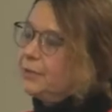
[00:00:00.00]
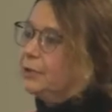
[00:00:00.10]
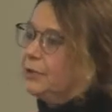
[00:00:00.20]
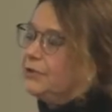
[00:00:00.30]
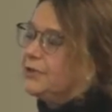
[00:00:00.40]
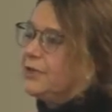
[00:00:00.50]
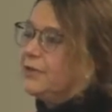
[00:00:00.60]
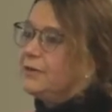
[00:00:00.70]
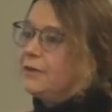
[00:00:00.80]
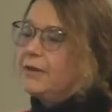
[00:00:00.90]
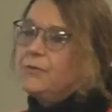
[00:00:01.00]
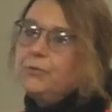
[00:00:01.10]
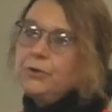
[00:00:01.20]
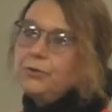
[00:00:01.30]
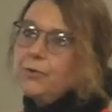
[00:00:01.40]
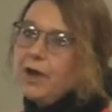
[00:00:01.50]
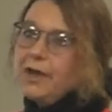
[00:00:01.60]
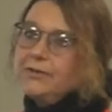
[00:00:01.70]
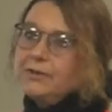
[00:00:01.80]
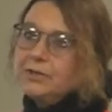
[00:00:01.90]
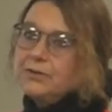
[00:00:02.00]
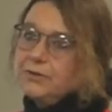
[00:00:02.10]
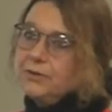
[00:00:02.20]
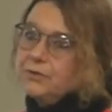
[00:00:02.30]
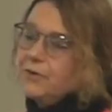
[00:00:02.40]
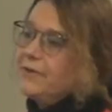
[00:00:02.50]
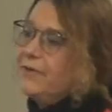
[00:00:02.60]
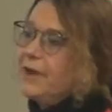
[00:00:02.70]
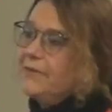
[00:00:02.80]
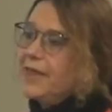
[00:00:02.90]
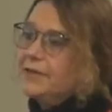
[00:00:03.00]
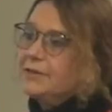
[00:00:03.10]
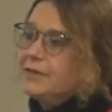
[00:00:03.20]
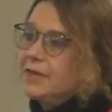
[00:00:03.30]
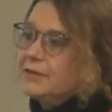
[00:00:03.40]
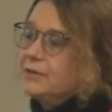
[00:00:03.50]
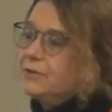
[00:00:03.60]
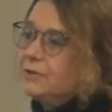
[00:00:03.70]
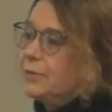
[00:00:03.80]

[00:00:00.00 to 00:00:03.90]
Pollution, worldwide, there's 225,000 deaths due to